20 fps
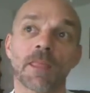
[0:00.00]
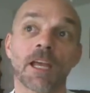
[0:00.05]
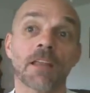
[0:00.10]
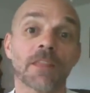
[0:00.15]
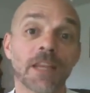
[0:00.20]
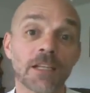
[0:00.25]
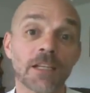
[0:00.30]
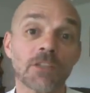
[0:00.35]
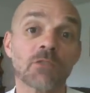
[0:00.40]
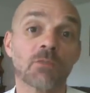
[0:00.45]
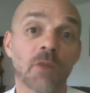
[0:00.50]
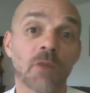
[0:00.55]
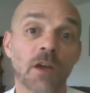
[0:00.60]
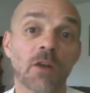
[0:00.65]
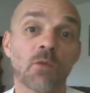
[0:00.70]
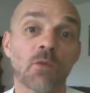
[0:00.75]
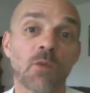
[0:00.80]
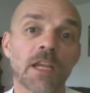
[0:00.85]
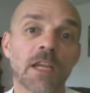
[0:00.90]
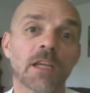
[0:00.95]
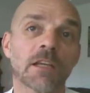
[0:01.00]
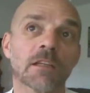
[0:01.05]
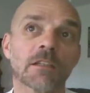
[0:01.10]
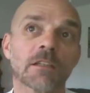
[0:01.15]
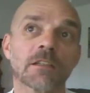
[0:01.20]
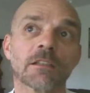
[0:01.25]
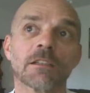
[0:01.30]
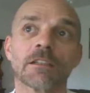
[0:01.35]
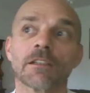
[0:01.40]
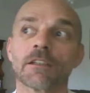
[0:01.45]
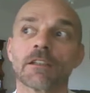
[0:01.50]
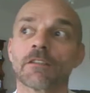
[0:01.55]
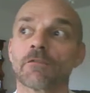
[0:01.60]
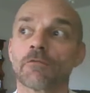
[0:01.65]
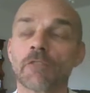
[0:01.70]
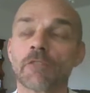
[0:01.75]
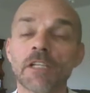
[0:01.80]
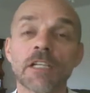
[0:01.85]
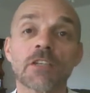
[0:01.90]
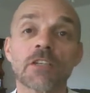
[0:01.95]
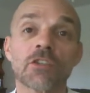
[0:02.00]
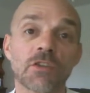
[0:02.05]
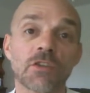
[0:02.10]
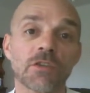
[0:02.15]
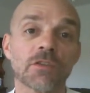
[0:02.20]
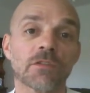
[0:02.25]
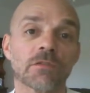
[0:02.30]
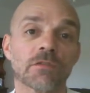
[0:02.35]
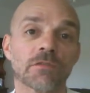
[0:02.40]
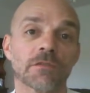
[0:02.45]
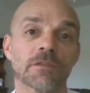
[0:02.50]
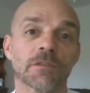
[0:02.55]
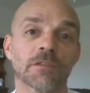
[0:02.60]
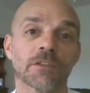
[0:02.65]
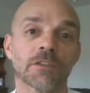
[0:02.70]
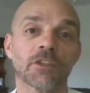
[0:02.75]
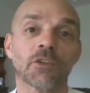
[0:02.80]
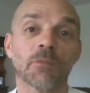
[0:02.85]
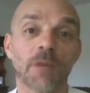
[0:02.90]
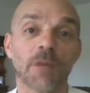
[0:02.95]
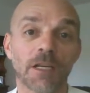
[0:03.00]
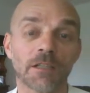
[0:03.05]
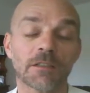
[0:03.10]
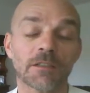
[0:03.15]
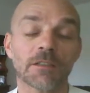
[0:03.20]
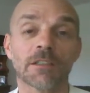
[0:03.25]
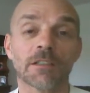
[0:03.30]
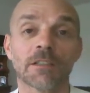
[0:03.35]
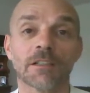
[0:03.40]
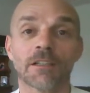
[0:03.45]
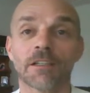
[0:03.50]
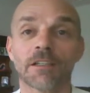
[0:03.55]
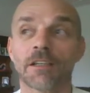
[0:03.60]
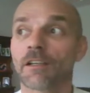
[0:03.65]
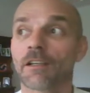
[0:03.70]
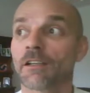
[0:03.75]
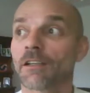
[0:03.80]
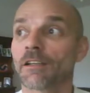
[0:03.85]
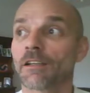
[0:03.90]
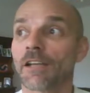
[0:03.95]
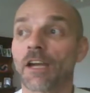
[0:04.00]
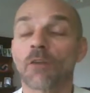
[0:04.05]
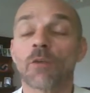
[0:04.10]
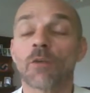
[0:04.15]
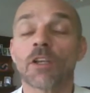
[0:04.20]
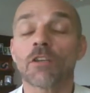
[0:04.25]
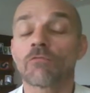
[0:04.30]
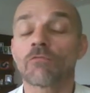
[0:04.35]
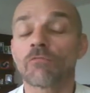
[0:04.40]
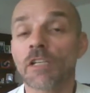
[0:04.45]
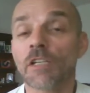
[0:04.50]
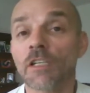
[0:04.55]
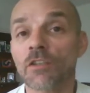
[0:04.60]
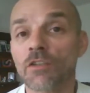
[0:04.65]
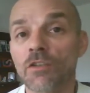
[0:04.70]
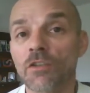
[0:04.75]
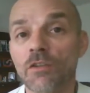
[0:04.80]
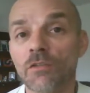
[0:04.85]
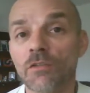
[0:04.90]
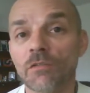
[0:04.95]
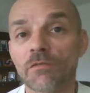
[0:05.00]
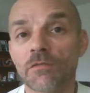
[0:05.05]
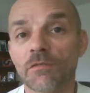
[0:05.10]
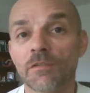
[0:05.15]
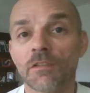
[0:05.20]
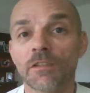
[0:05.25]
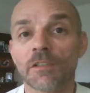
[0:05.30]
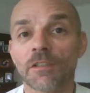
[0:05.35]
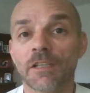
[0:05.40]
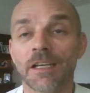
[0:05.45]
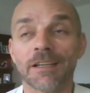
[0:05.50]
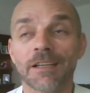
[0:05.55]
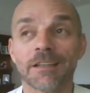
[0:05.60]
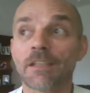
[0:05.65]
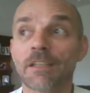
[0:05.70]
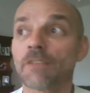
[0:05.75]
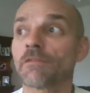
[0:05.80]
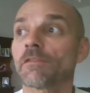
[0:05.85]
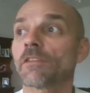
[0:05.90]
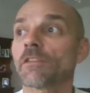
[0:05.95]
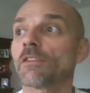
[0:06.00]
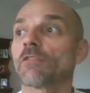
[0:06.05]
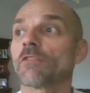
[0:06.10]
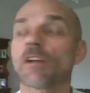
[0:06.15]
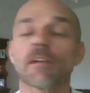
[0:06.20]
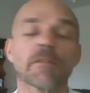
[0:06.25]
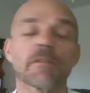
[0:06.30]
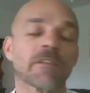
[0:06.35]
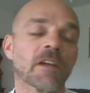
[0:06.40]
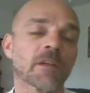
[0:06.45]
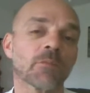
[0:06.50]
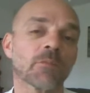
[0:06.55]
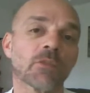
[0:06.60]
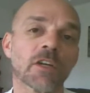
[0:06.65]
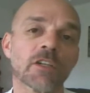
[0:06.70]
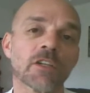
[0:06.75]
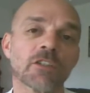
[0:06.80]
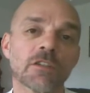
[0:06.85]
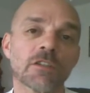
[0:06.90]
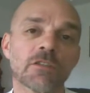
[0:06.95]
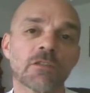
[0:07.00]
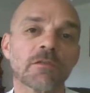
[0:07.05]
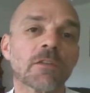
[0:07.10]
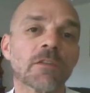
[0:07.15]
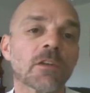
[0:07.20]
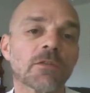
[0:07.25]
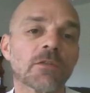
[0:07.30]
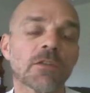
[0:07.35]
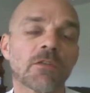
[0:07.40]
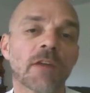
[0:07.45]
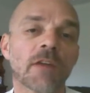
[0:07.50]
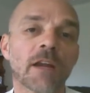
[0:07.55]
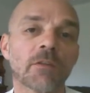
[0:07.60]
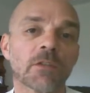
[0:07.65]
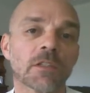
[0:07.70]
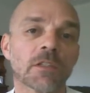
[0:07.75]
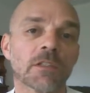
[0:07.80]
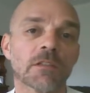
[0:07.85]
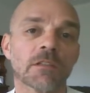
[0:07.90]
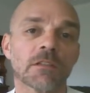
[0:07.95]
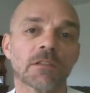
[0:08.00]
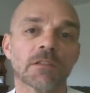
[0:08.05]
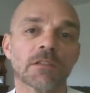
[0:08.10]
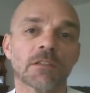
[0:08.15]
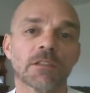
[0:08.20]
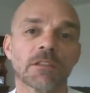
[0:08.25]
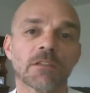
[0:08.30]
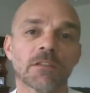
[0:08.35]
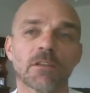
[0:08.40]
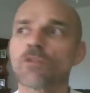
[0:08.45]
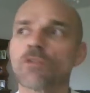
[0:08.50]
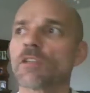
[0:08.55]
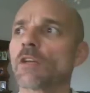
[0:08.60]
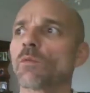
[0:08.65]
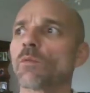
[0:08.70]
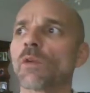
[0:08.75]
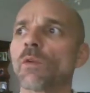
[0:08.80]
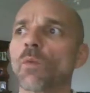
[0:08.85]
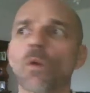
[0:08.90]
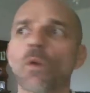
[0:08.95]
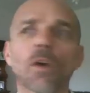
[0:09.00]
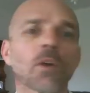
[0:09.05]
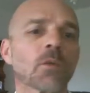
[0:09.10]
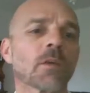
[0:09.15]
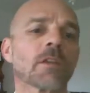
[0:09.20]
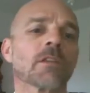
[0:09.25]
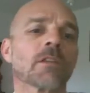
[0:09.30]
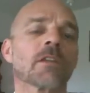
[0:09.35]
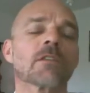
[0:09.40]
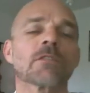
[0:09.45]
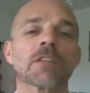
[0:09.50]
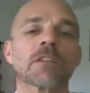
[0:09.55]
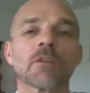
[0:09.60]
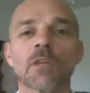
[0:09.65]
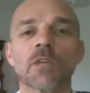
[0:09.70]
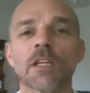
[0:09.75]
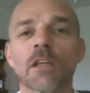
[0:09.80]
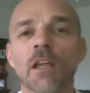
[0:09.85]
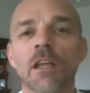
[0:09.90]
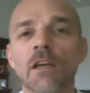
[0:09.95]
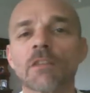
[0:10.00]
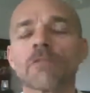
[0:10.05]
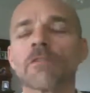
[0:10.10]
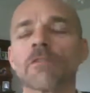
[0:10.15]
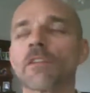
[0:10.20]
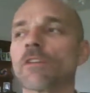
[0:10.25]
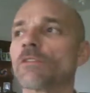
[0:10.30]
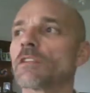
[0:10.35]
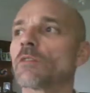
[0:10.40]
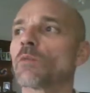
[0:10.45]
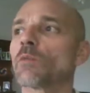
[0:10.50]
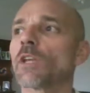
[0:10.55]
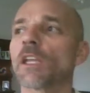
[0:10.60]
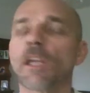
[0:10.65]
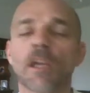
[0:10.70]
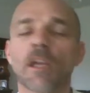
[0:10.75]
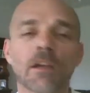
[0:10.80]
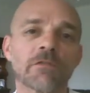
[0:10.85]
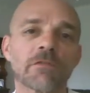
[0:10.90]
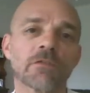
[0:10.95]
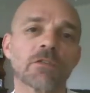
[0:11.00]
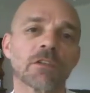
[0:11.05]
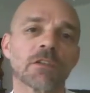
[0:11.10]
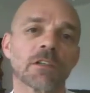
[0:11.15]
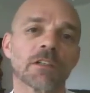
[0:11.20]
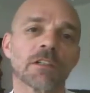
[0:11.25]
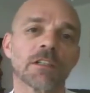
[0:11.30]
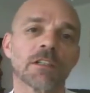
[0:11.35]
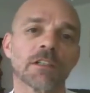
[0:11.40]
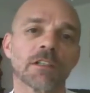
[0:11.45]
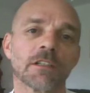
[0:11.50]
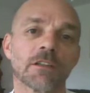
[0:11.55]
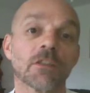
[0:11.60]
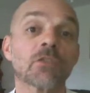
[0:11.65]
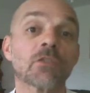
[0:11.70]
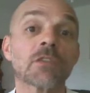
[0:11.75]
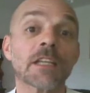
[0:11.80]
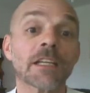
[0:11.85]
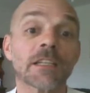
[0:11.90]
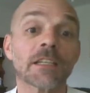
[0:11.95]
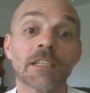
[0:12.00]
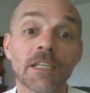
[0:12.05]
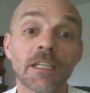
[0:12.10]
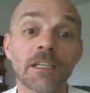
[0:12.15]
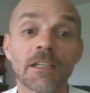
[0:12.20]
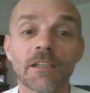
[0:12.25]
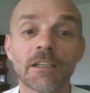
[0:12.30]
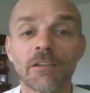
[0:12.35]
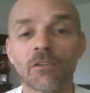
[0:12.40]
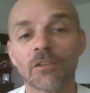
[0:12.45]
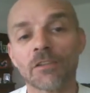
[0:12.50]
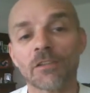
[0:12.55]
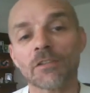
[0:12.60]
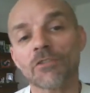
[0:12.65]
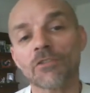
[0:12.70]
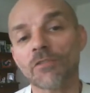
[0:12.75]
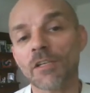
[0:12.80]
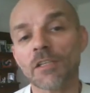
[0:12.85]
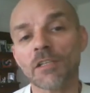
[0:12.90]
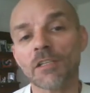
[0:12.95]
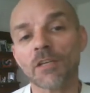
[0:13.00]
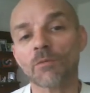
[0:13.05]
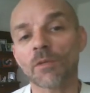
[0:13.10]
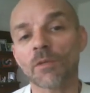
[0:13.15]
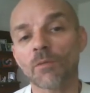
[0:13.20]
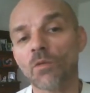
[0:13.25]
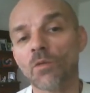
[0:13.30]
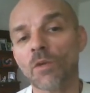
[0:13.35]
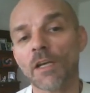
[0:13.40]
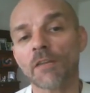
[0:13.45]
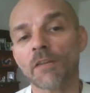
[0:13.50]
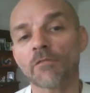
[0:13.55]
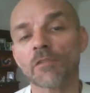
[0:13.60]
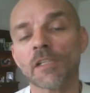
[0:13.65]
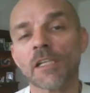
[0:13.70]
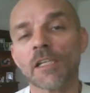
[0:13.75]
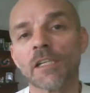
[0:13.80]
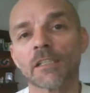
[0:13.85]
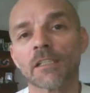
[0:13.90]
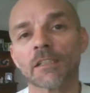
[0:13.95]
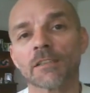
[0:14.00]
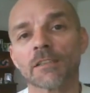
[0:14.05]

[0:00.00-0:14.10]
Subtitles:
That's where we can really serve humanity, how we can really serve and lift the right vibrations of those around us, those that we work with, those that we love, those that we care for, those that need it on the streets that we walk every day.